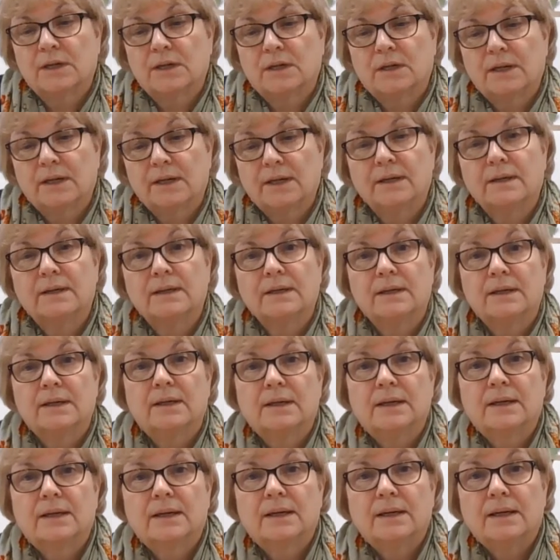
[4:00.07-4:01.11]
tie
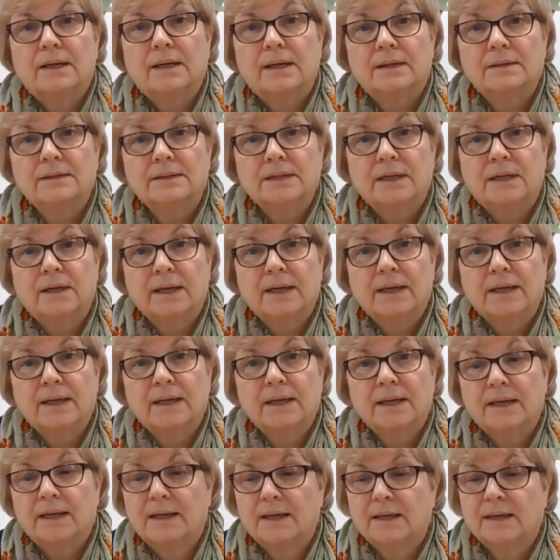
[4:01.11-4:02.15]
and tie it
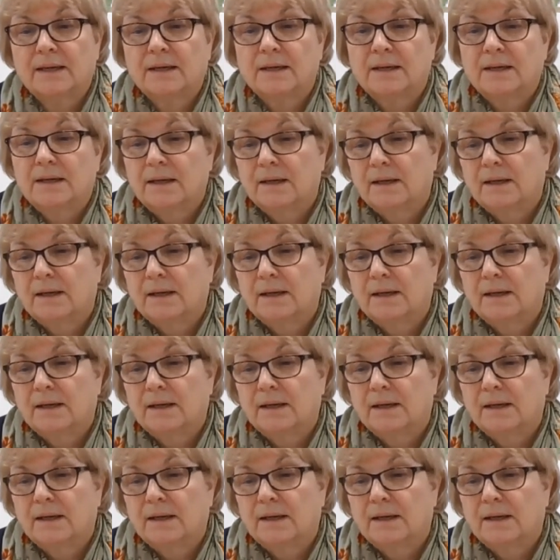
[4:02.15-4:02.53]
here,